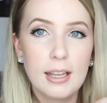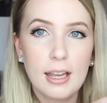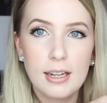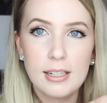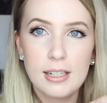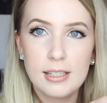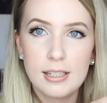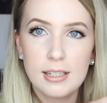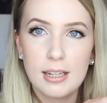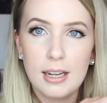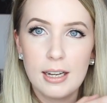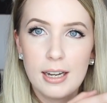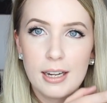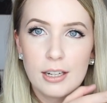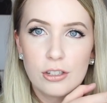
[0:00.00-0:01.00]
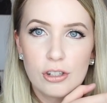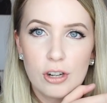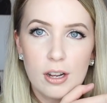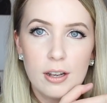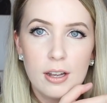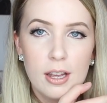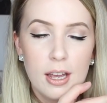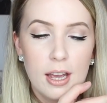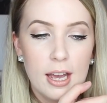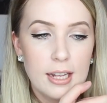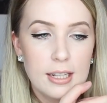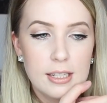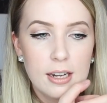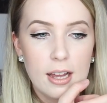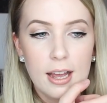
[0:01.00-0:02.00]
Incandescent Electra.
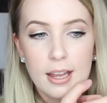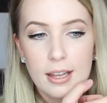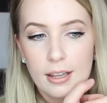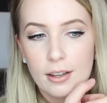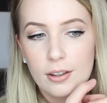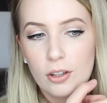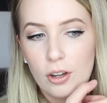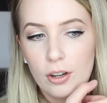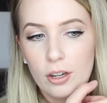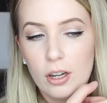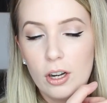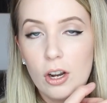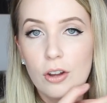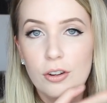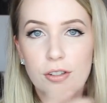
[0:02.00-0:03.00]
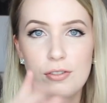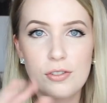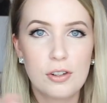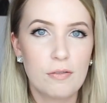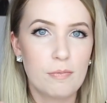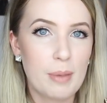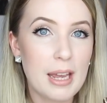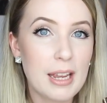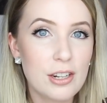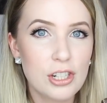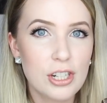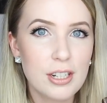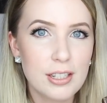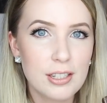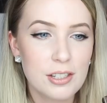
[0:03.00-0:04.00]
It's like got a lot of sort of
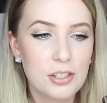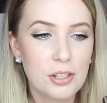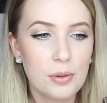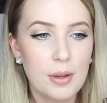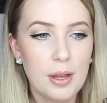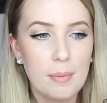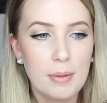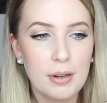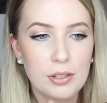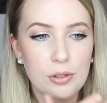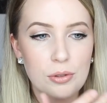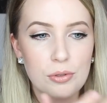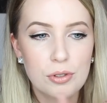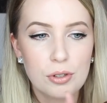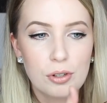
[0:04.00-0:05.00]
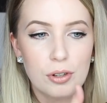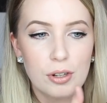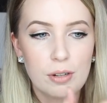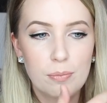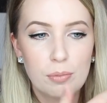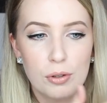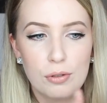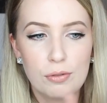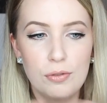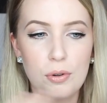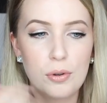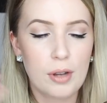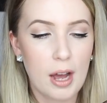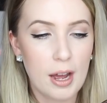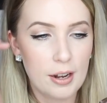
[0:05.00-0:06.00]
peachiness to it, but it's also got a
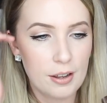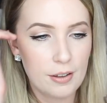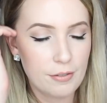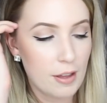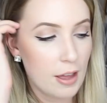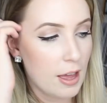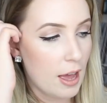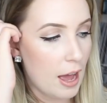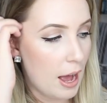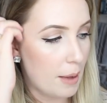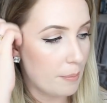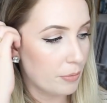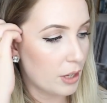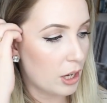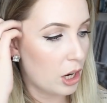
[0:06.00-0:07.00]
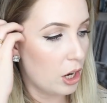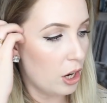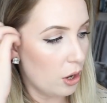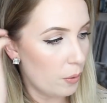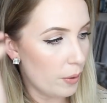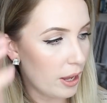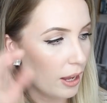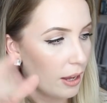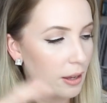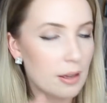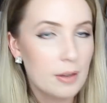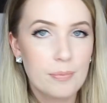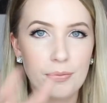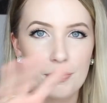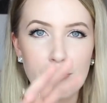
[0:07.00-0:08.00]
beautiful kind of um, glowy
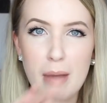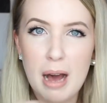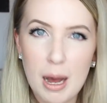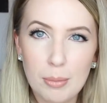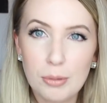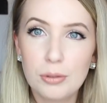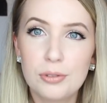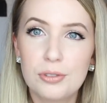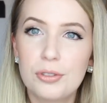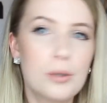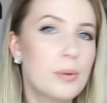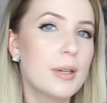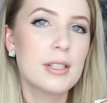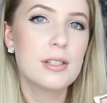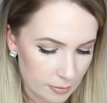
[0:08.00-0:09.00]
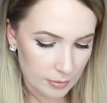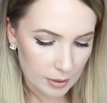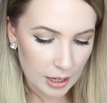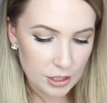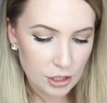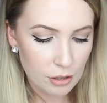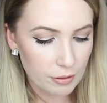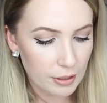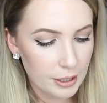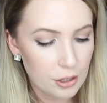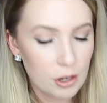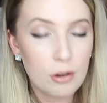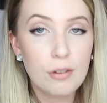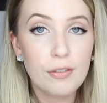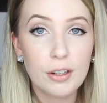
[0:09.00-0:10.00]
marble through it. I don't really
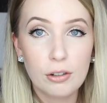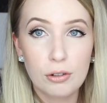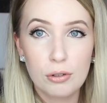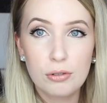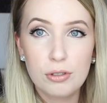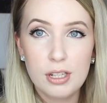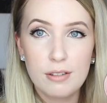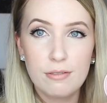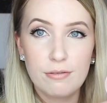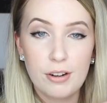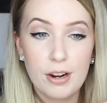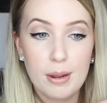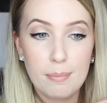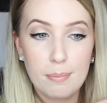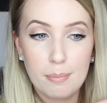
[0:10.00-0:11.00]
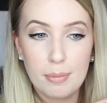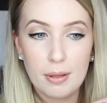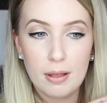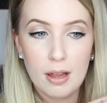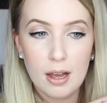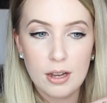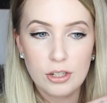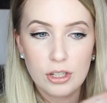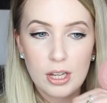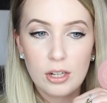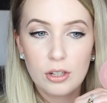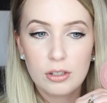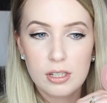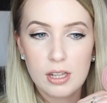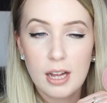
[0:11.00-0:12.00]
know of a cruelty-free blush that
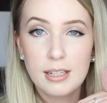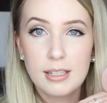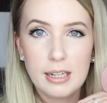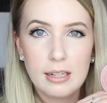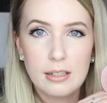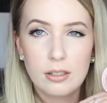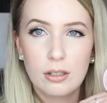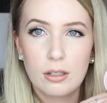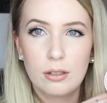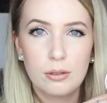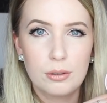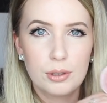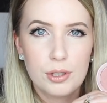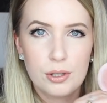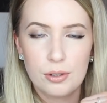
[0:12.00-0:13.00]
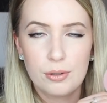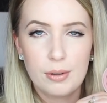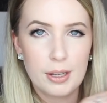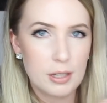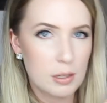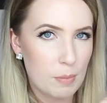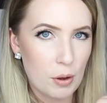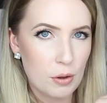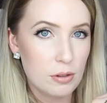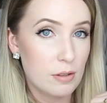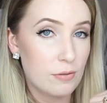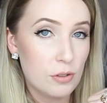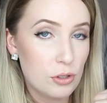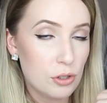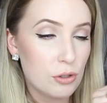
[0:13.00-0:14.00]
looks identical to Exposed.
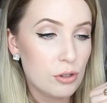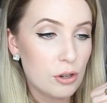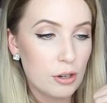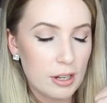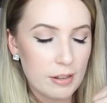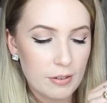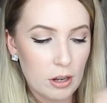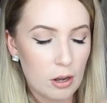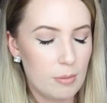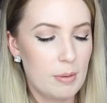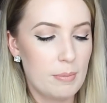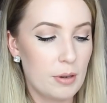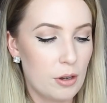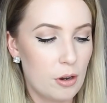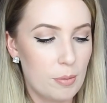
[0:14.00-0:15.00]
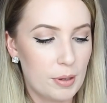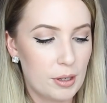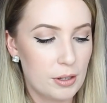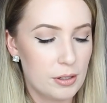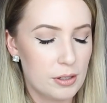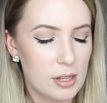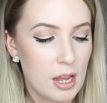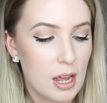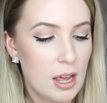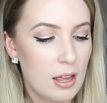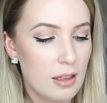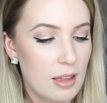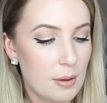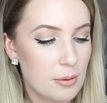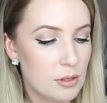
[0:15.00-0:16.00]
If you do know, leave a comment below because
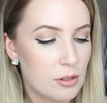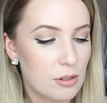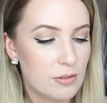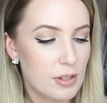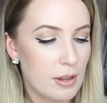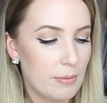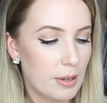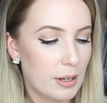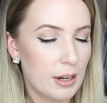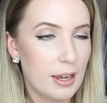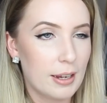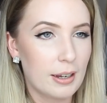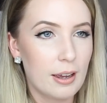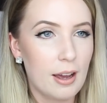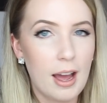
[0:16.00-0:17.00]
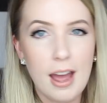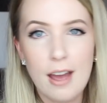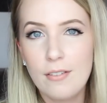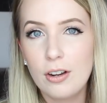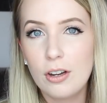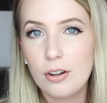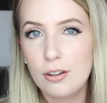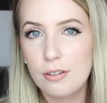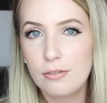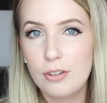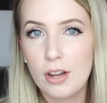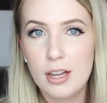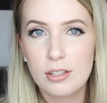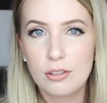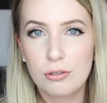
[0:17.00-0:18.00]
that was sort of something like, I have a lot of
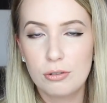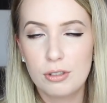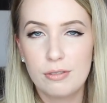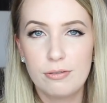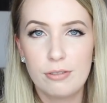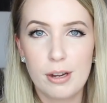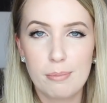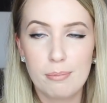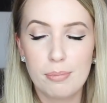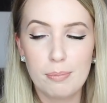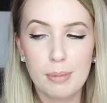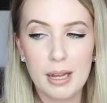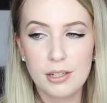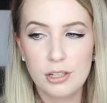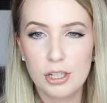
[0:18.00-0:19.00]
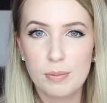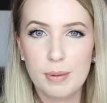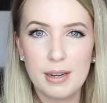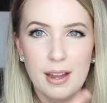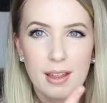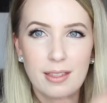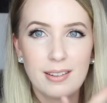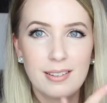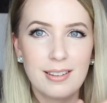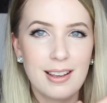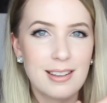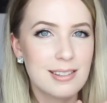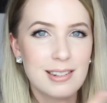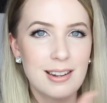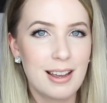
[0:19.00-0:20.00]
nice cruelty-free blushes, but nothing
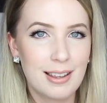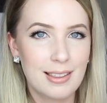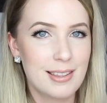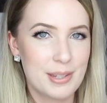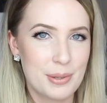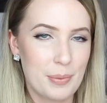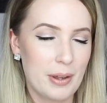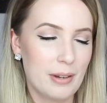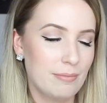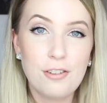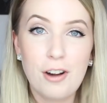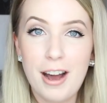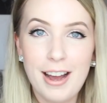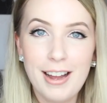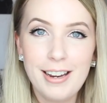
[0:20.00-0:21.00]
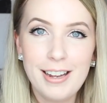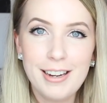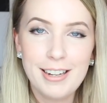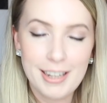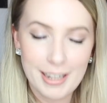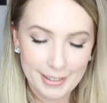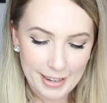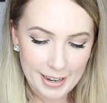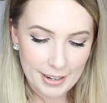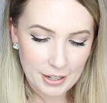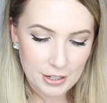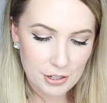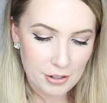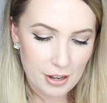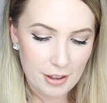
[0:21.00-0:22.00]
that is like this one. For highlighter, again, I do